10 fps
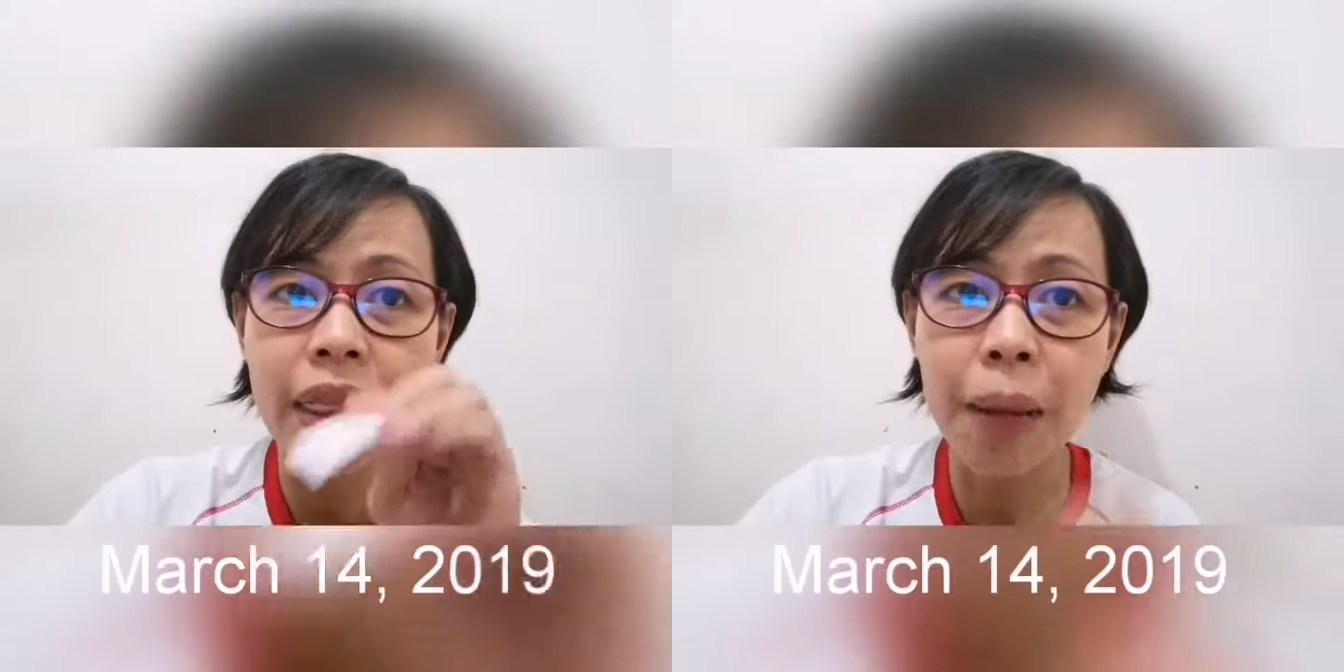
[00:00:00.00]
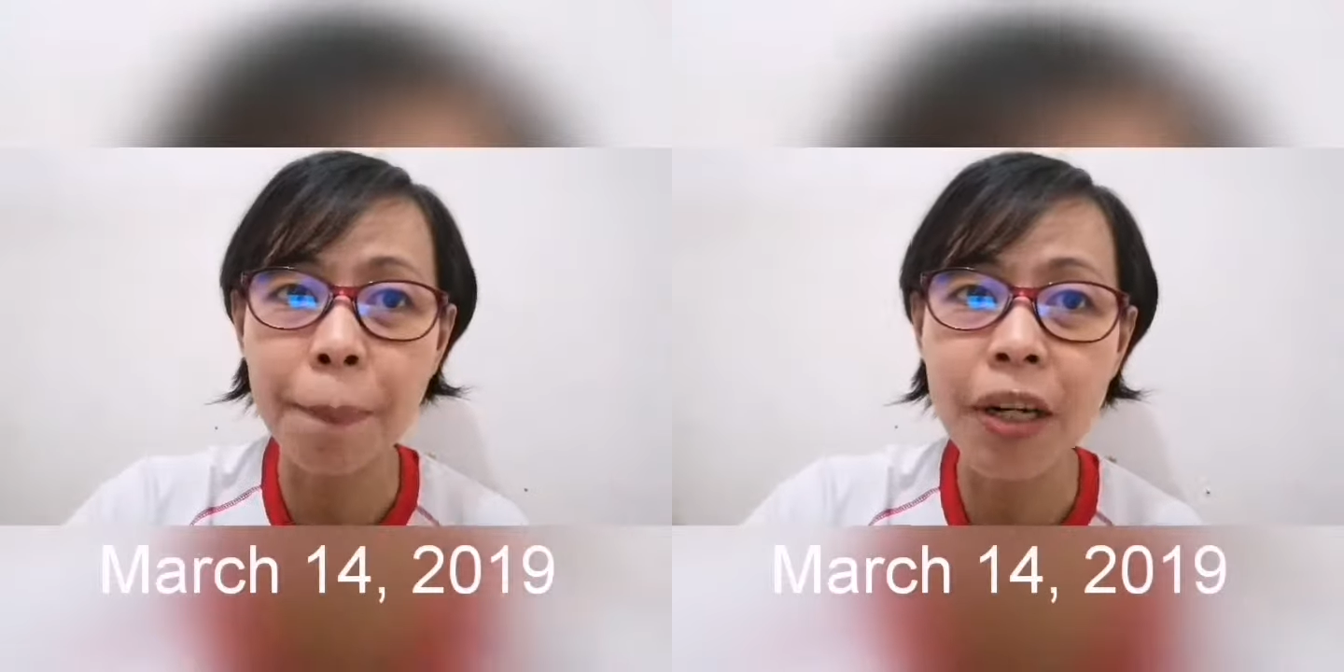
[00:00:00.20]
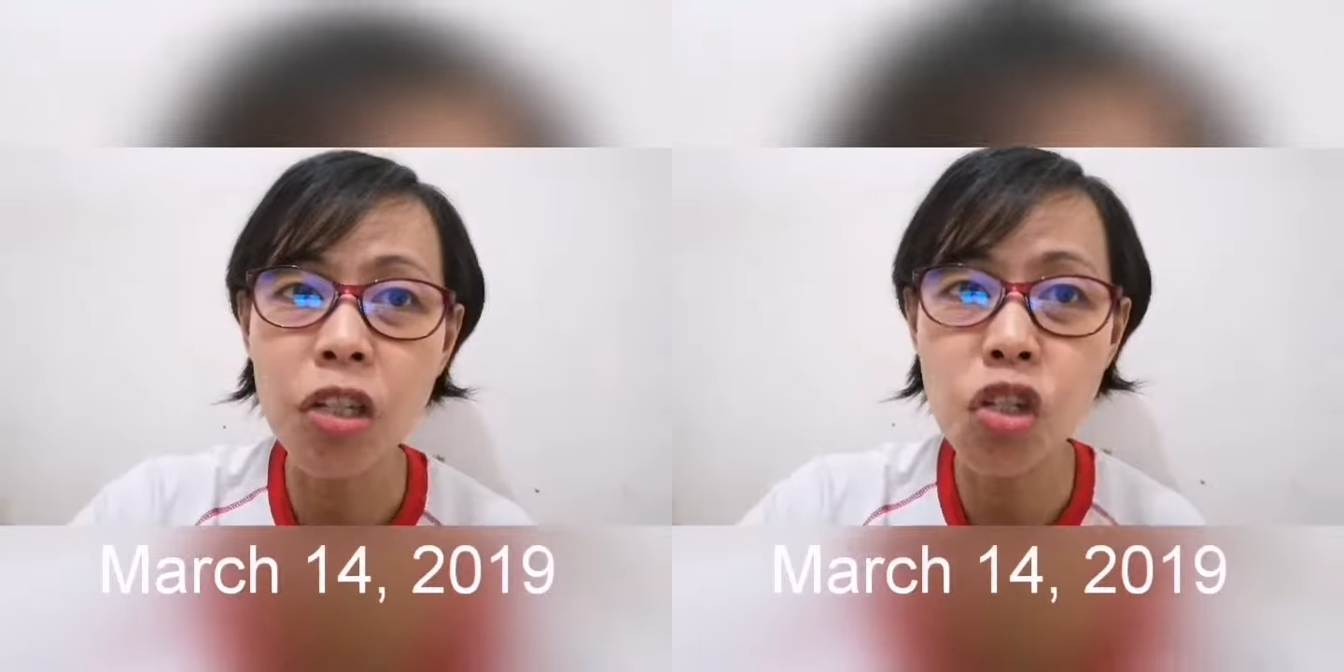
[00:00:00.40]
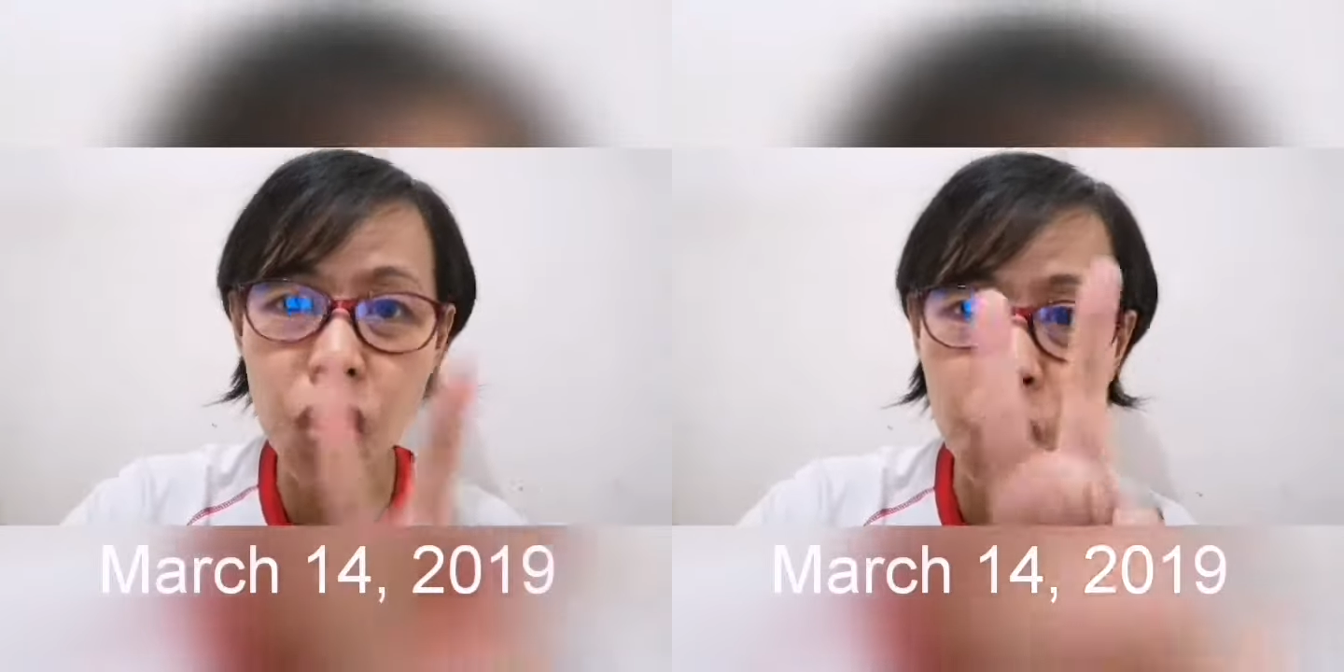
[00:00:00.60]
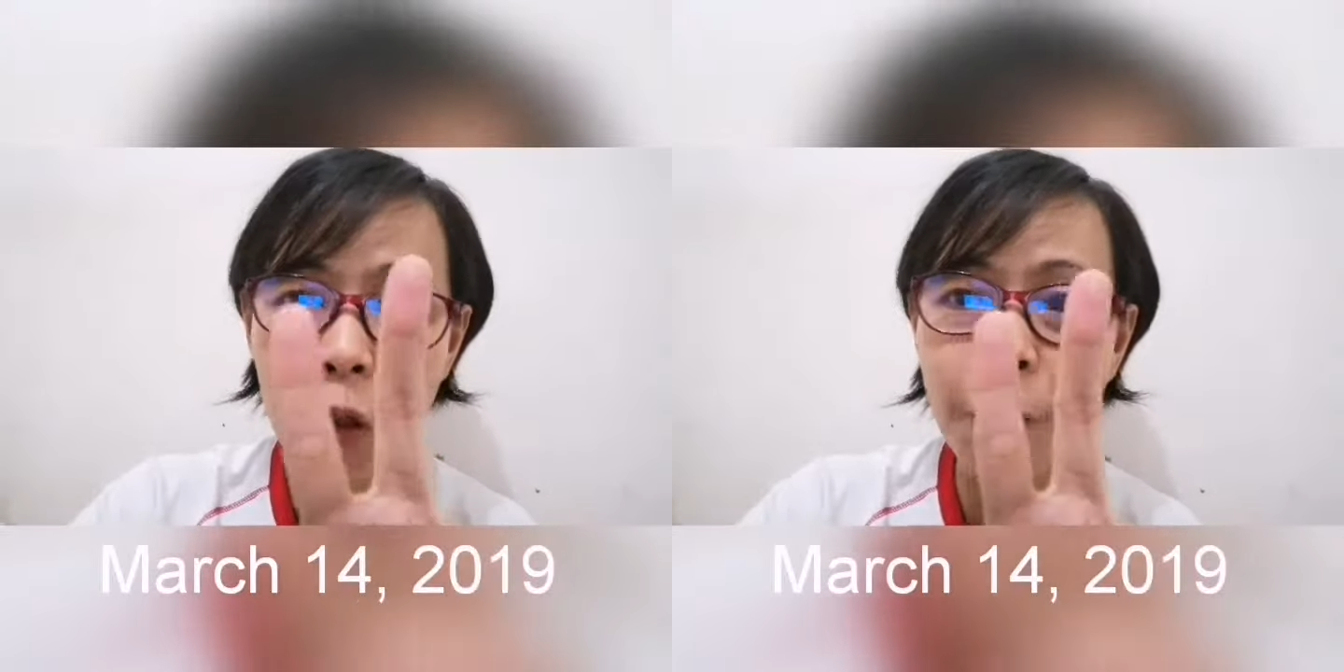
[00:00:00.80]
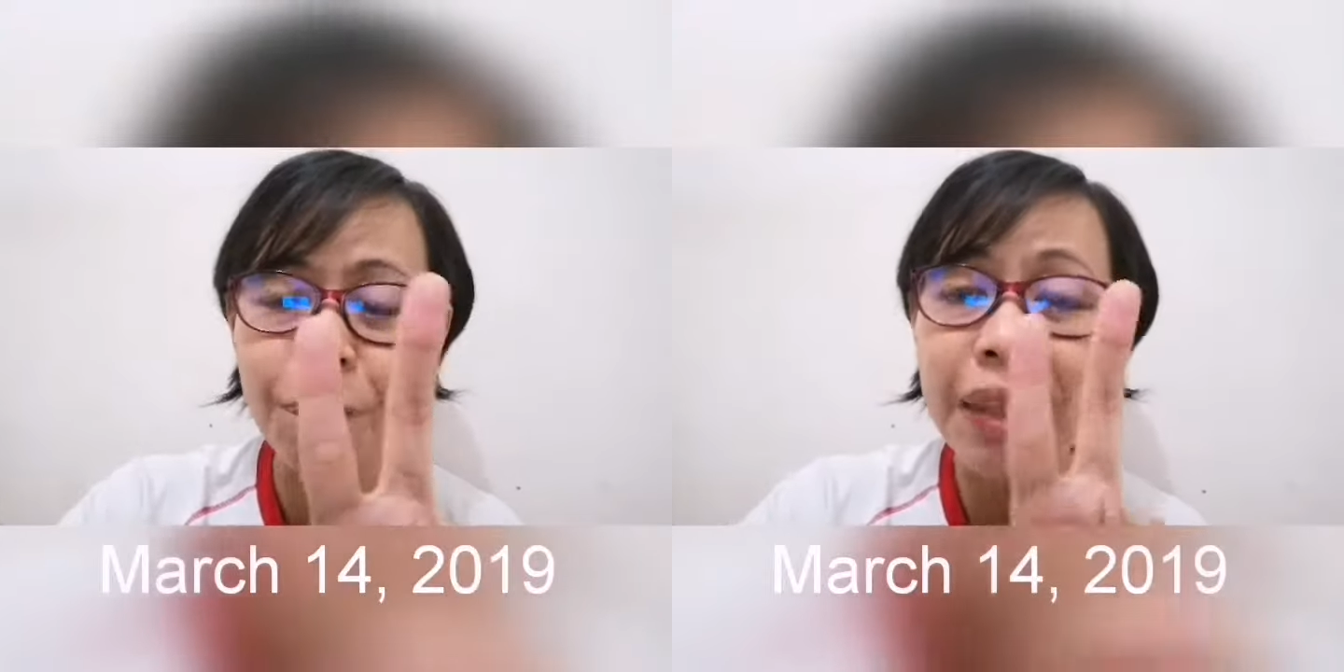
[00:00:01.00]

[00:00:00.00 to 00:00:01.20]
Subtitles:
Number two,